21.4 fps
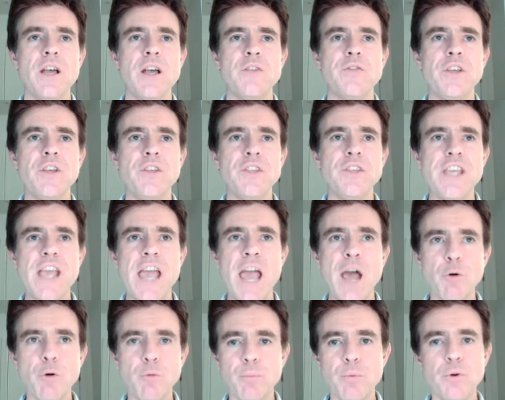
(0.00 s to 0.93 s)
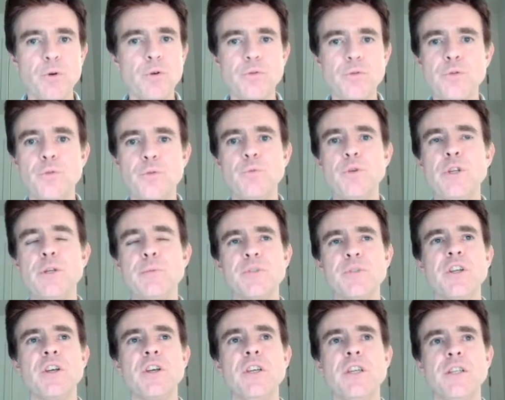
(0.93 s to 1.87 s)
then the output that we
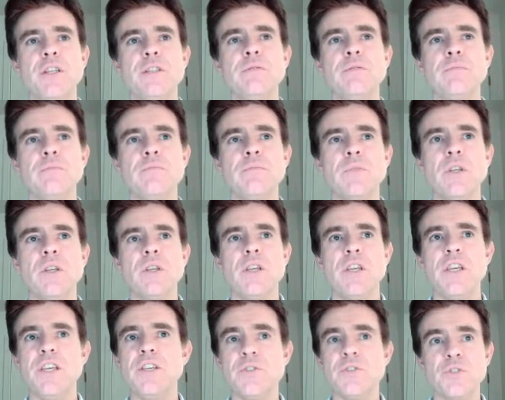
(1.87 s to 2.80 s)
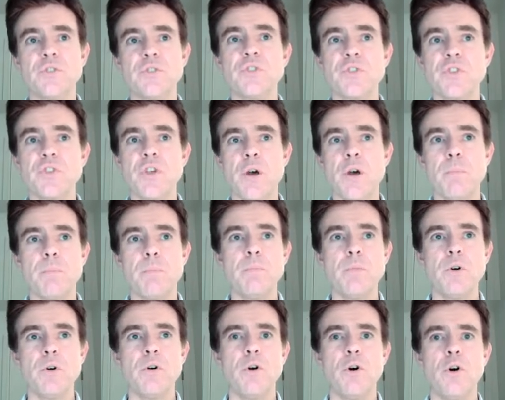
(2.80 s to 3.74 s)
obtain is the
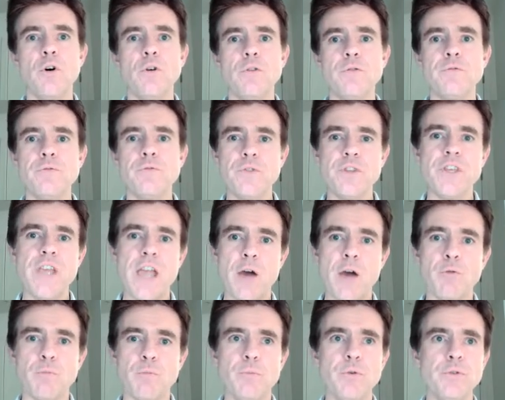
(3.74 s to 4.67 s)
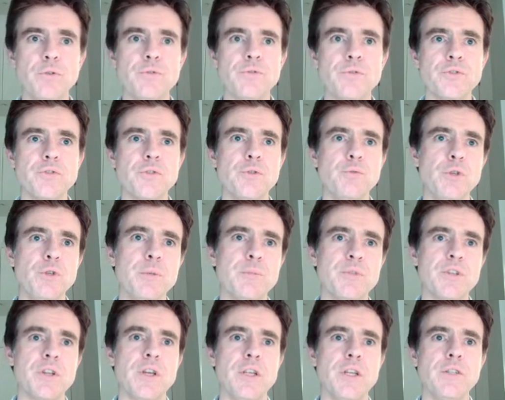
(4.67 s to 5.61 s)
sum of the outputs that we
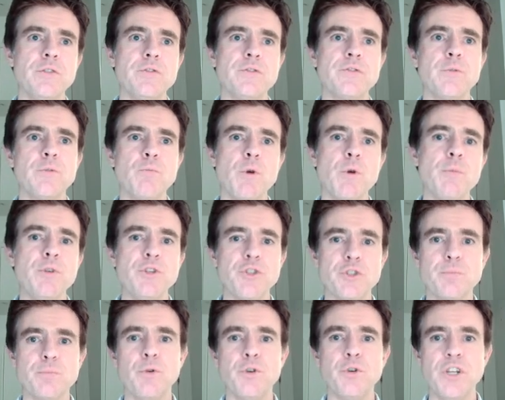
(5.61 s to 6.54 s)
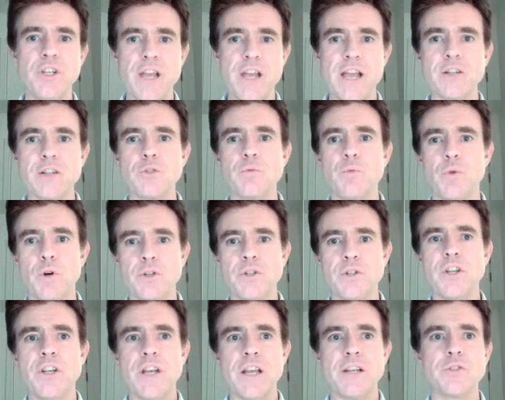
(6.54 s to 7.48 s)
obtained from when we just put in
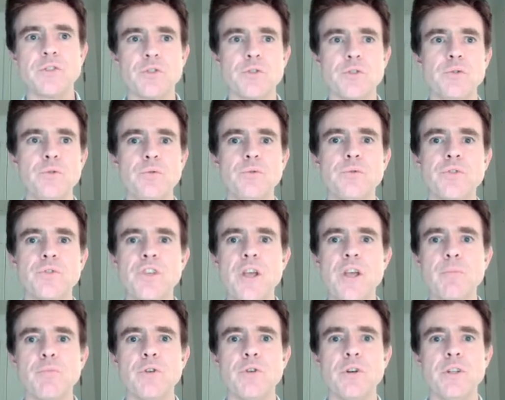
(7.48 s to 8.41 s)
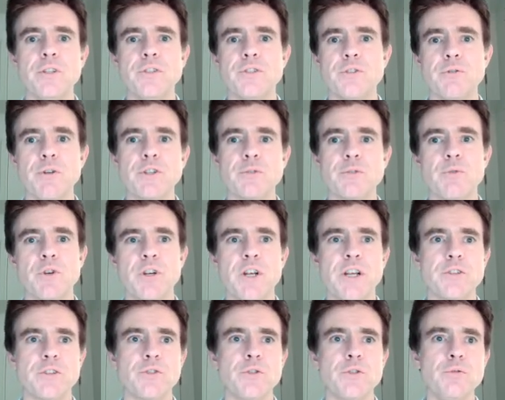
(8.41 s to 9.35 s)
x1 and x2 separately. So x1 and
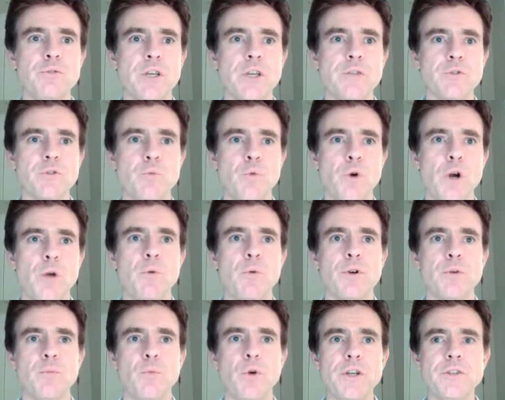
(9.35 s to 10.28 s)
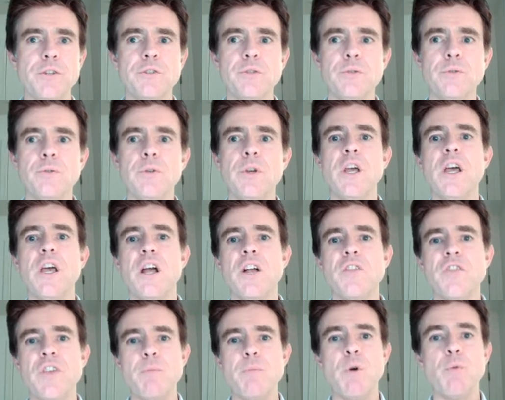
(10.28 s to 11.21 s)
x2 gave us y1 and y2.
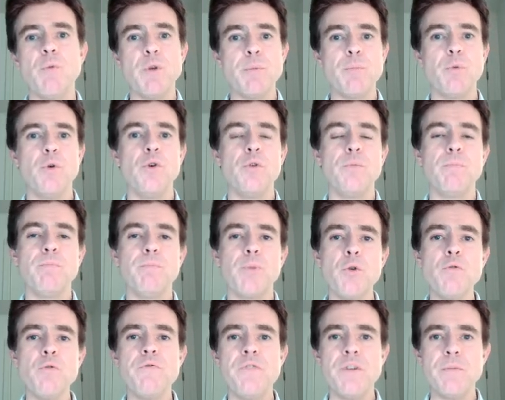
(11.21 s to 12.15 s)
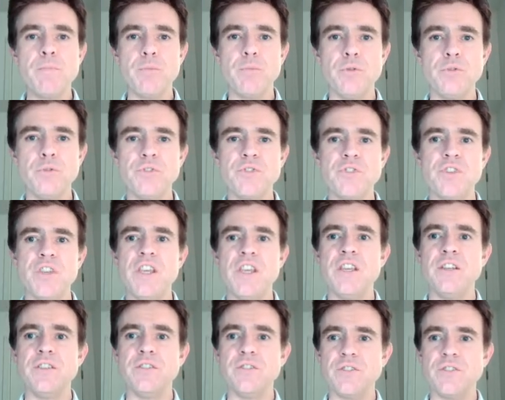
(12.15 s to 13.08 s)
Then when we put both inputs
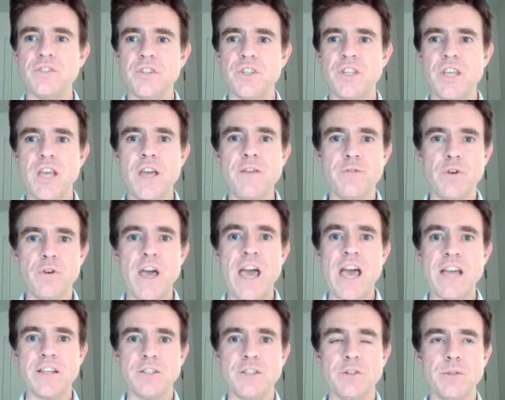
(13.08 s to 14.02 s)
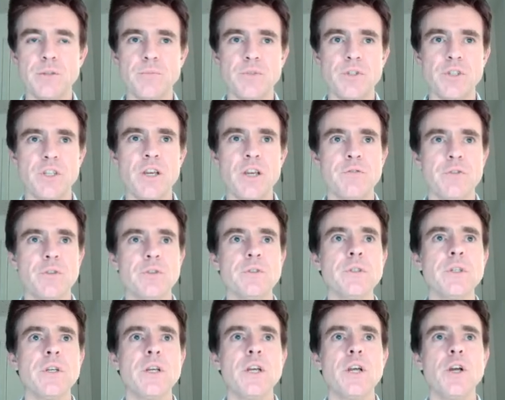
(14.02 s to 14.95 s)
in together, adding them together,
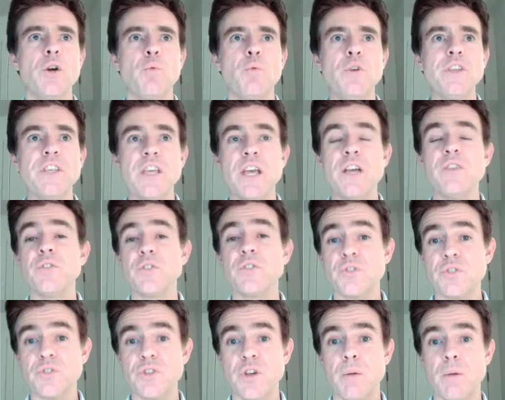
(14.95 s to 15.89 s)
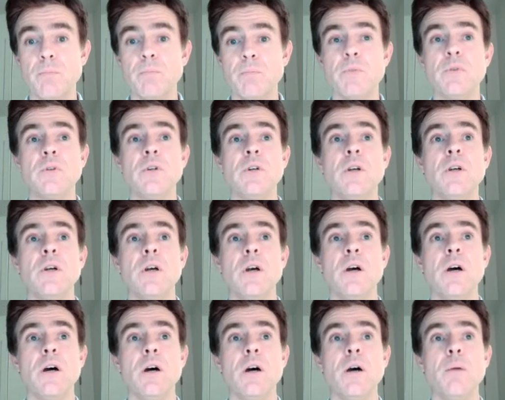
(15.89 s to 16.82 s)
we get the sum
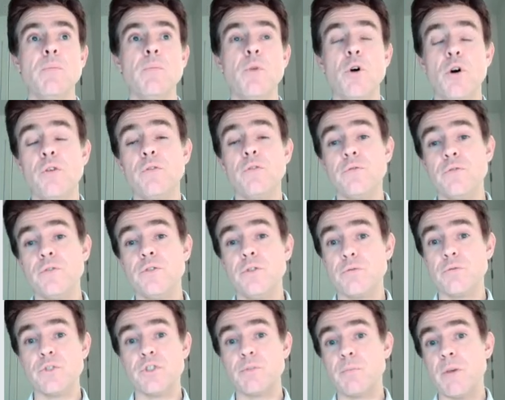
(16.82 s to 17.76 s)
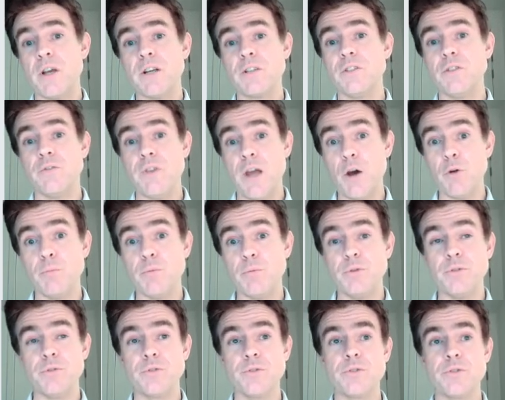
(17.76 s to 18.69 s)
of the respective
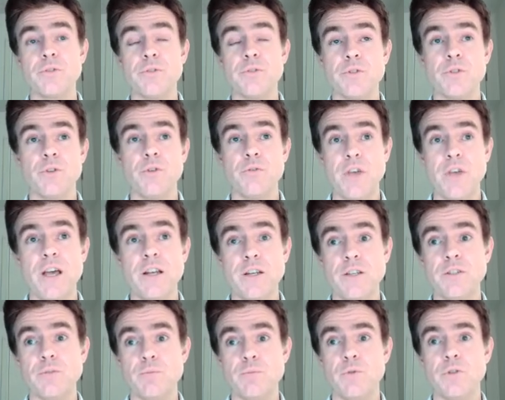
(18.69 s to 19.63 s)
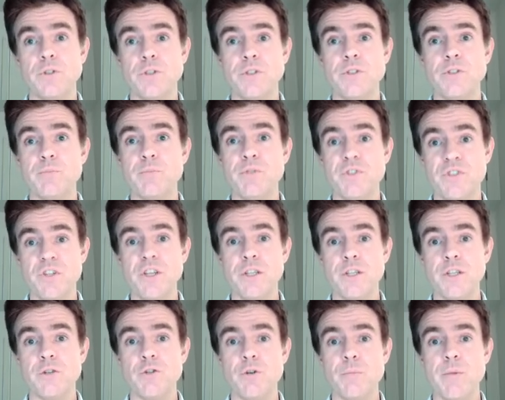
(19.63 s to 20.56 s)
outputs. So that is what is
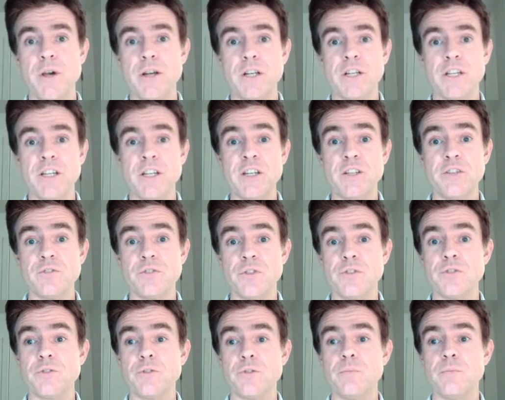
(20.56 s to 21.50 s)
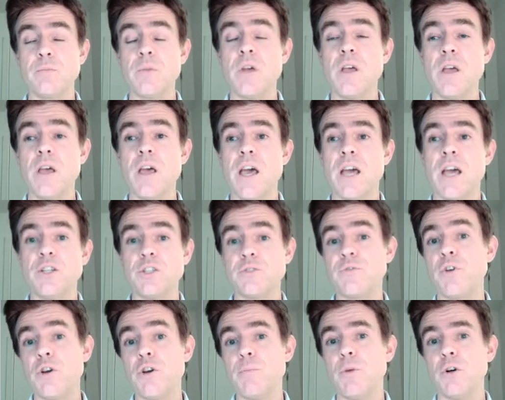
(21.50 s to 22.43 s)
particular about a linear system, and it's
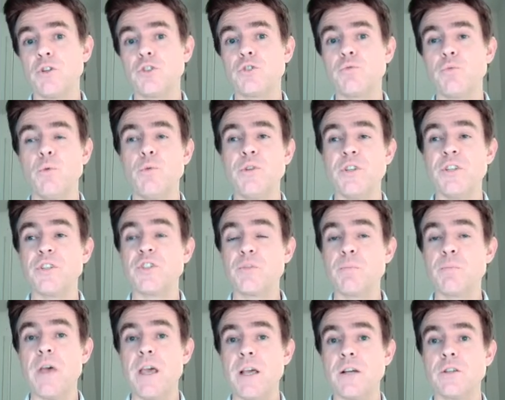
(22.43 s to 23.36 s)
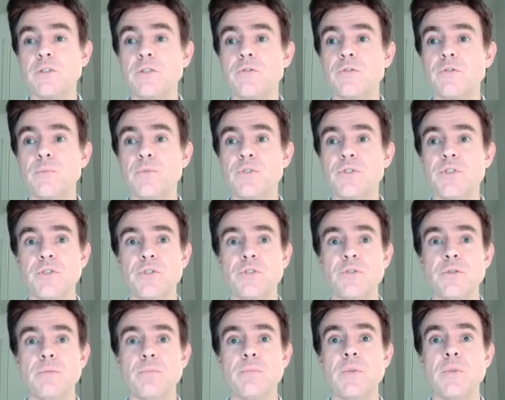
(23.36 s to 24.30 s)
very much what we'd expect from a
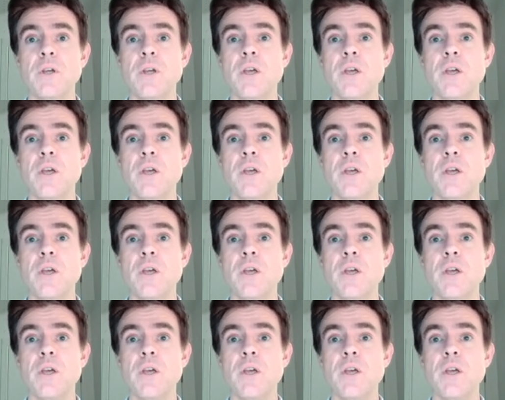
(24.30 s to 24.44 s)
system.